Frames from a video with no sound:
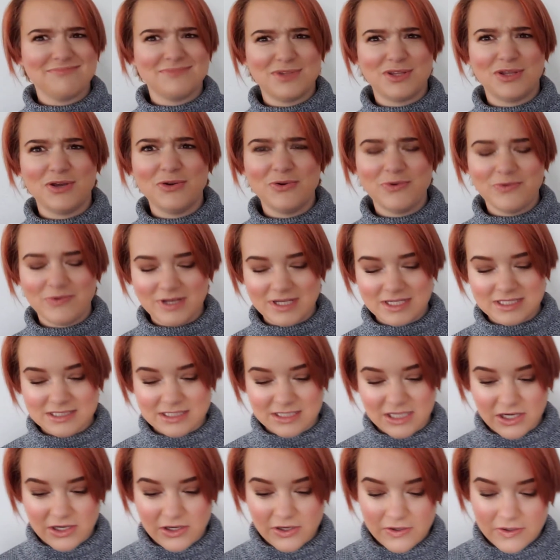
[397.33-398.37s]
2 weeks
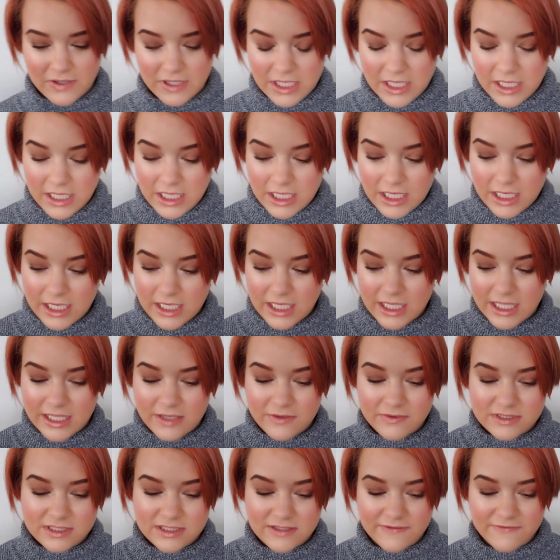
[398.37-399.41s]
ago, he
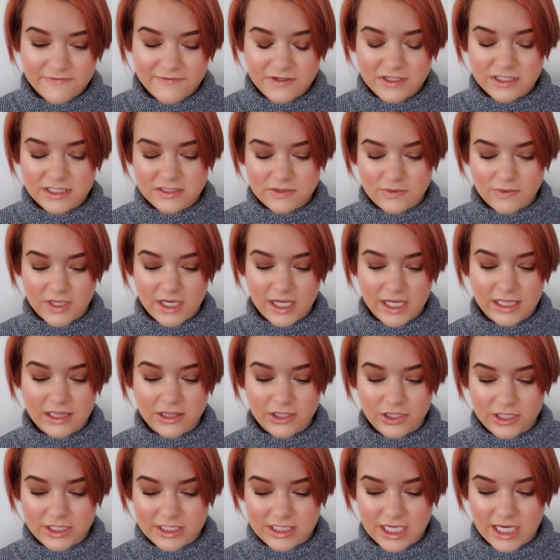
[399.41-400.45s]
was the first one I
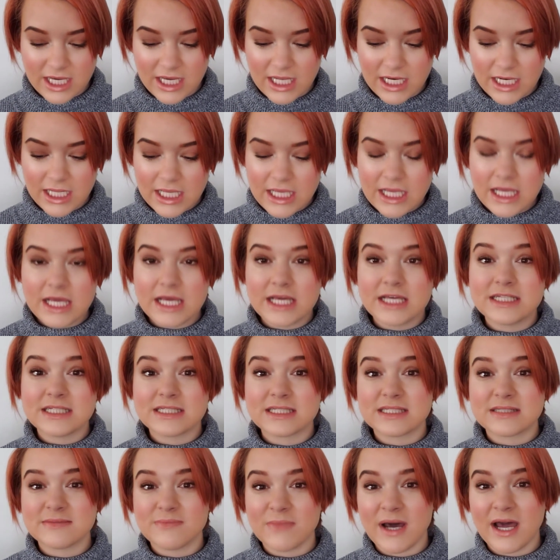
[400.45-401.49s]
looked at.
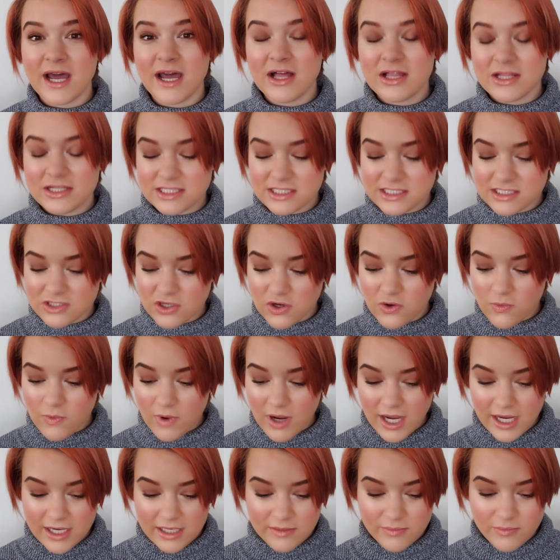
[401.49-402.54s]
His smile is so
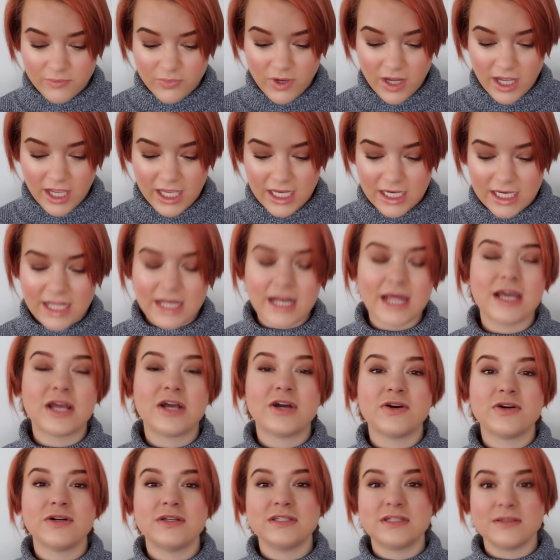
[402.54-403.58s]
wide and bright, and I
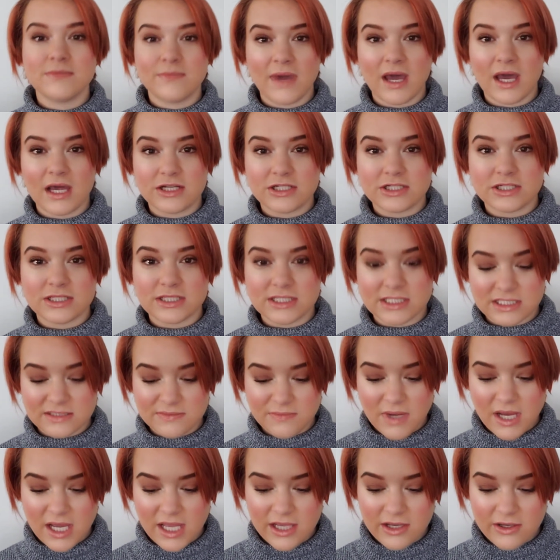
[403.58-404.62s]
couldn't imagine a
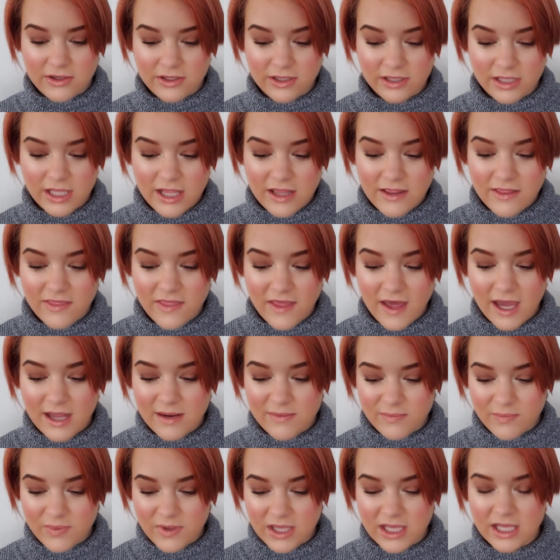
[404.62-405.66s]
smile
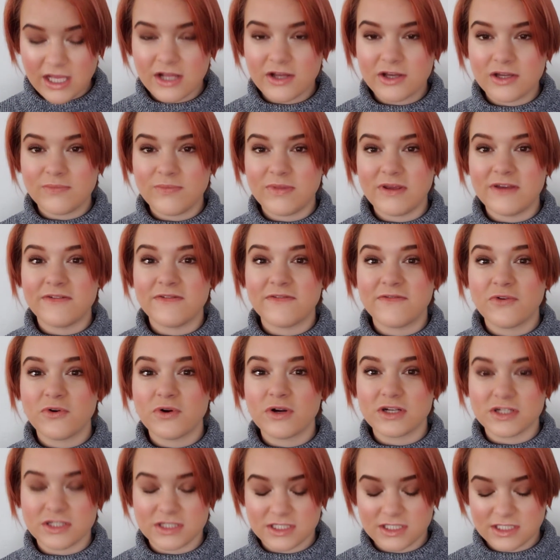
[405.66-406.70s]
that big could be
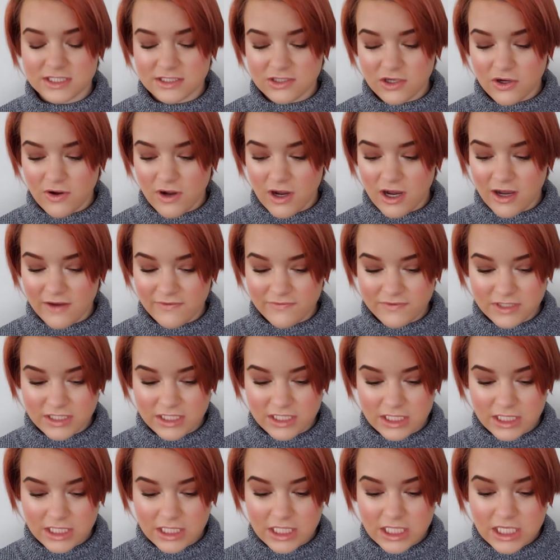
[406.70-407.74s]
forced so
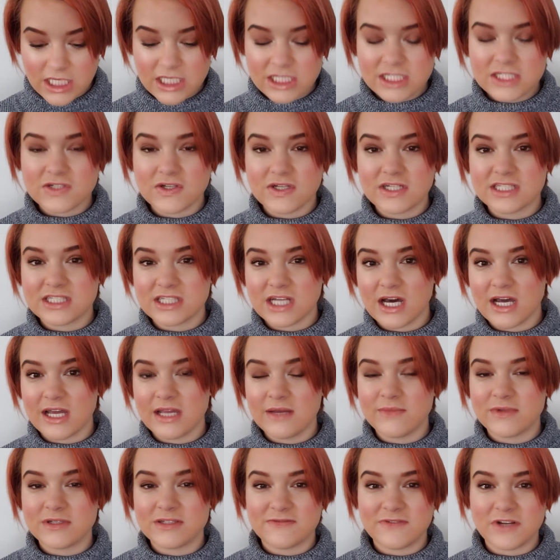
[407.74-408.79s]
often. So I saw
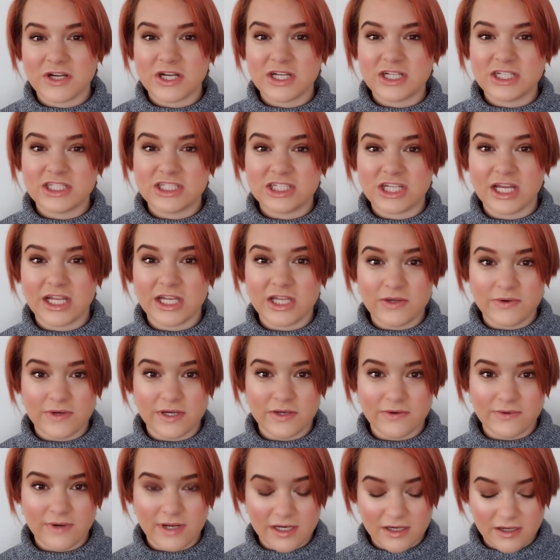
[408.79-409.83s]
him as very
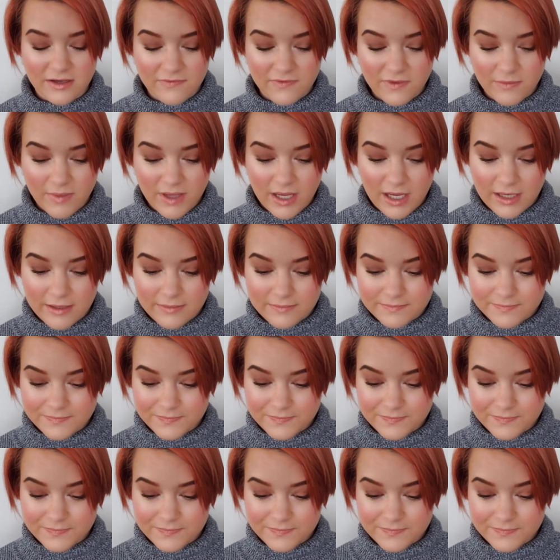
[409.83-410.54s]
genuine right off the bat.